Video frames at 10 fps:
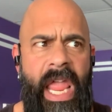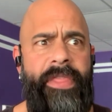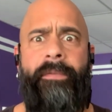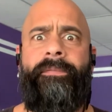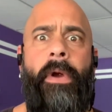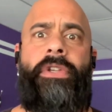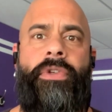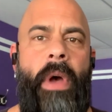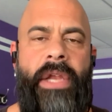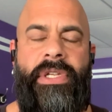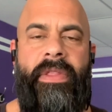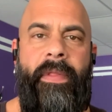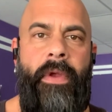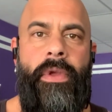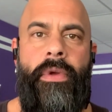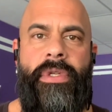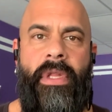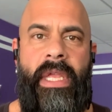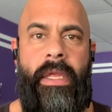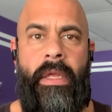the first question that they're
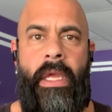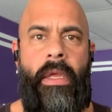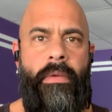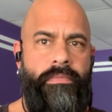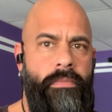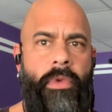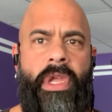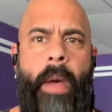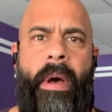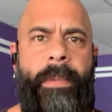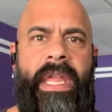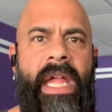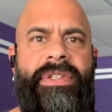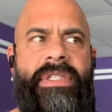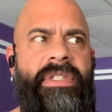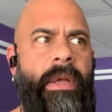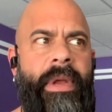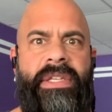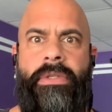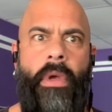usually come up against,
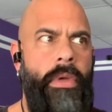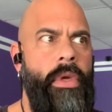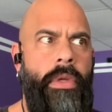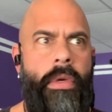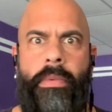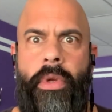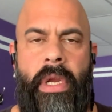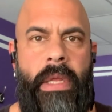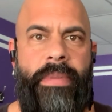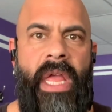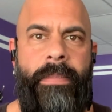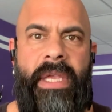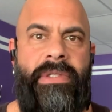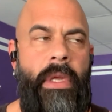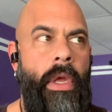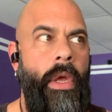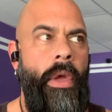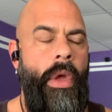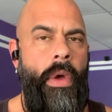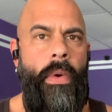somebody says, oh, you're eating plant-based?
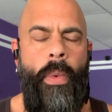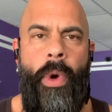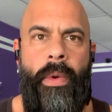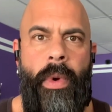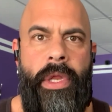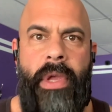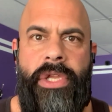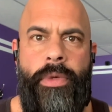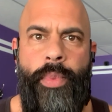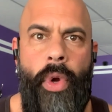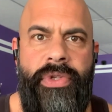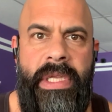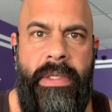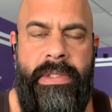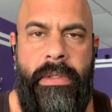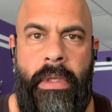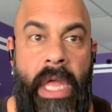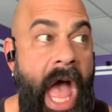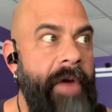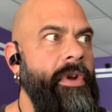Where do you get your proteins?
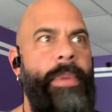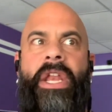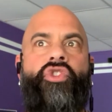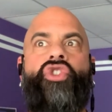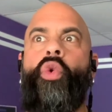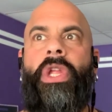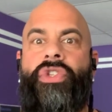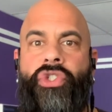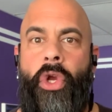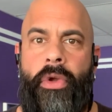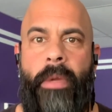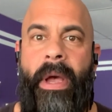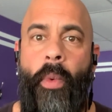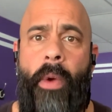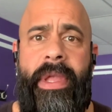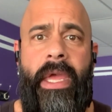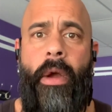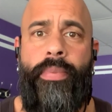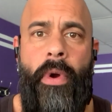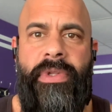Everybody's so concerned about where we get
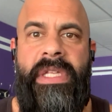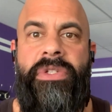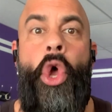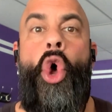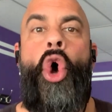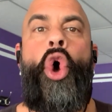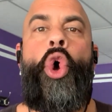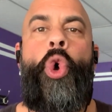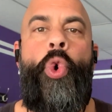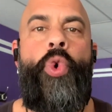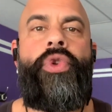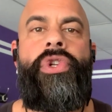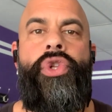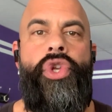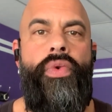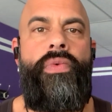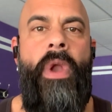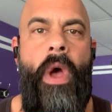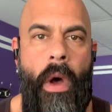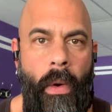our proteins. Who do you
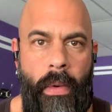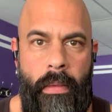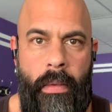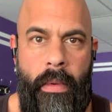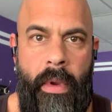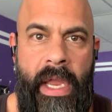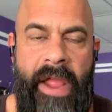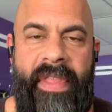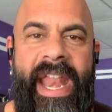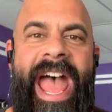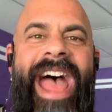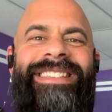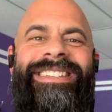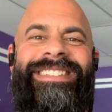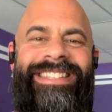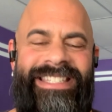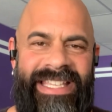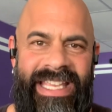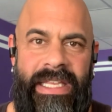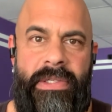know that has a
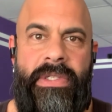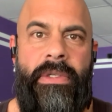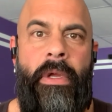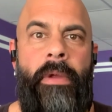disease